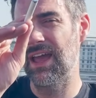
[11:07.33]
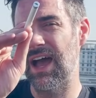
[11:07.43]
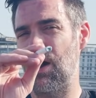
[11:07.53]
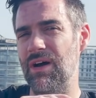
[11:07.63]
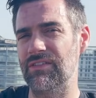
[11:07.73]

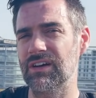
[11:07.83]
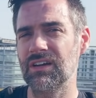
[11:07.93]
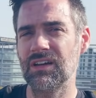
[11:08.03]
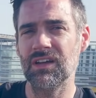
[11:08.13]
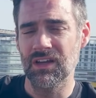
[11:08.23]
However,
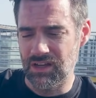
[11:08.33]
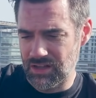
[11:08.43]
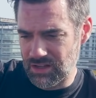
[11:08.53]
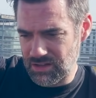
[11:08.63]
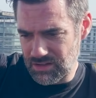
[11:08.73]

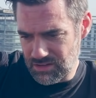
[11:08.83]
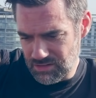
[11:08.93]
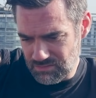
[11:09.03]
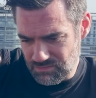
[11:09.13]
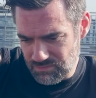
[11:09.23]

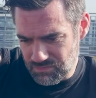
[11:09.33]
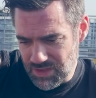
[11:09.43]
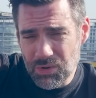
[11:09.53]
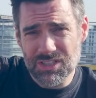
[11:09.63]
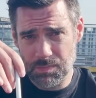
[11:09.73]

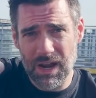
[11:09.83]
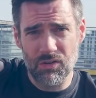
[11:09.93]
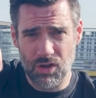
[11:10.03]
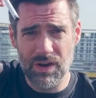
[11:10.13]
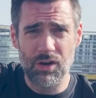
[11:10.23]
there was a
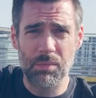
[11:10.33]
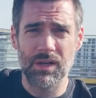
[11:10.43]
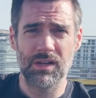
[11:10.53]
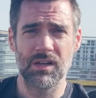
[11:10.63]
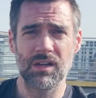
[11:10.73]
spiral going up,
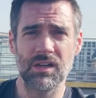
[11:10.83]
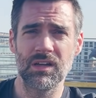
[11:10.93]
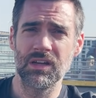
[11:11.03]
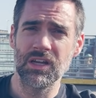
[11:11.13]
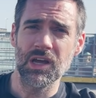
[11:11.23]

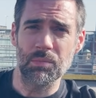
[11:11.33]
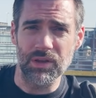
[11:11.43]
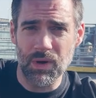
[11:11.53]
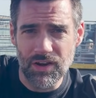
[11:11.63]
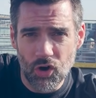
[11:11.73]
but it
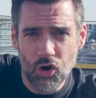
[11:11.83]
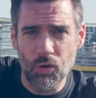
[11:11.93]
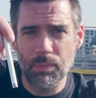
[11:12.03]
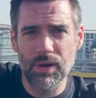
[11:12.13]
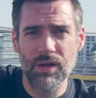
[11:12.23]
went up.